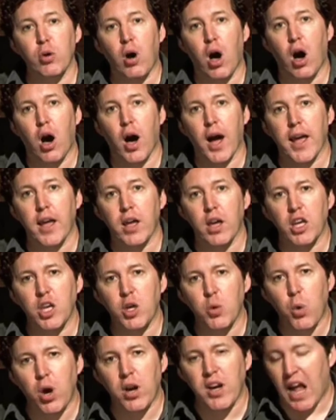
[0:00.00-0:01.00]
high,
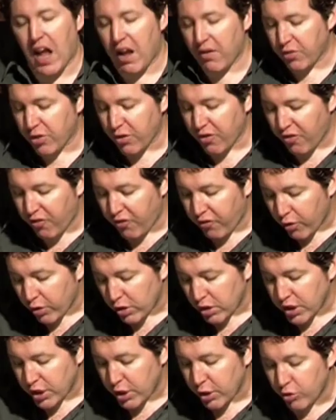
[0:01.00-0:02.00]
you won't have the
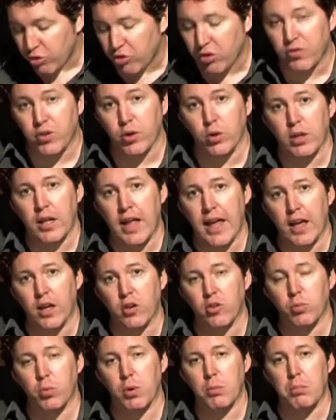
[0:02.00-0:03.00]
full use of your
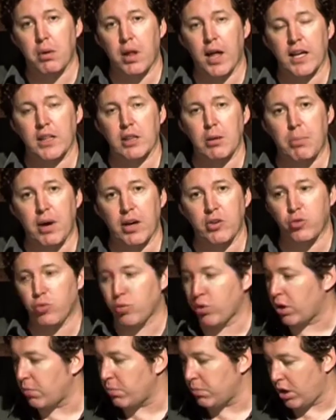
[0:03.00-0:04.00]
legs when playing the bass
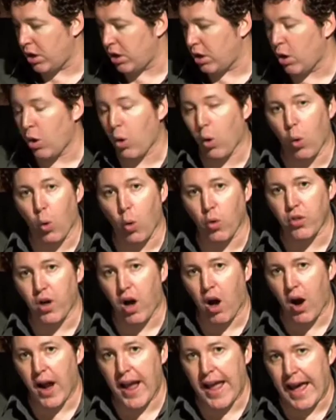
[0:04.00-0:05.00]
drum or the
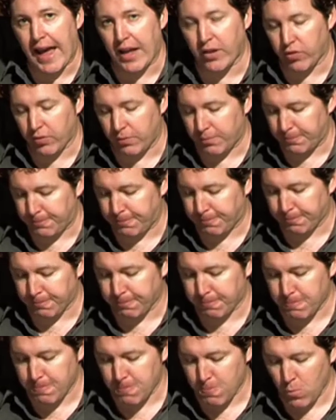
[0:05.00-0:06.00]
hi-hat.
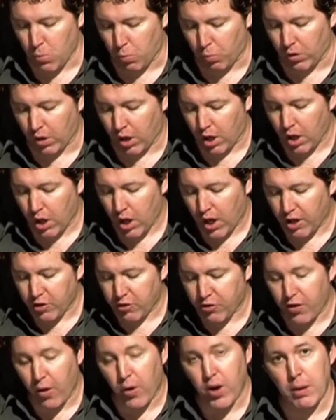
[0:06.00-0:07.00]

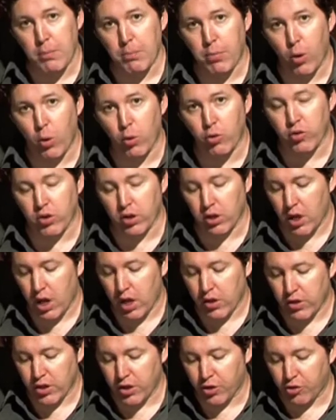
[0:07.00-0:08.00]
It's very
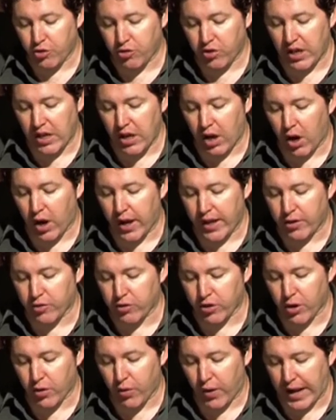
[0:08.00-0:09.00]
important that your seat height is
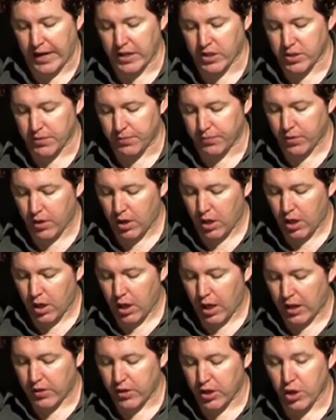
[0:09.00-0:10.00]
correct
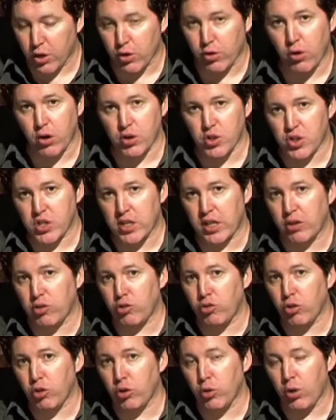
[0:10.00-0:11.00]
and that you're not sitting
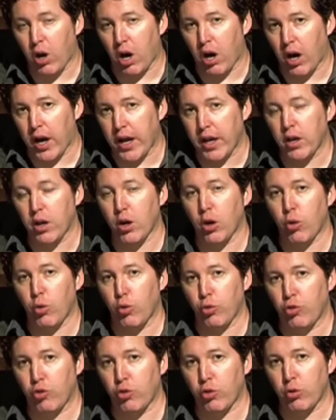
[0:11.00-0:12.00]
too high
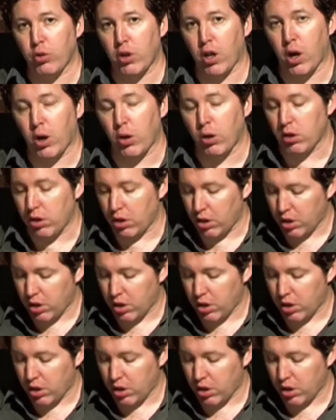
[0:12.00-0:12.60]
or too low.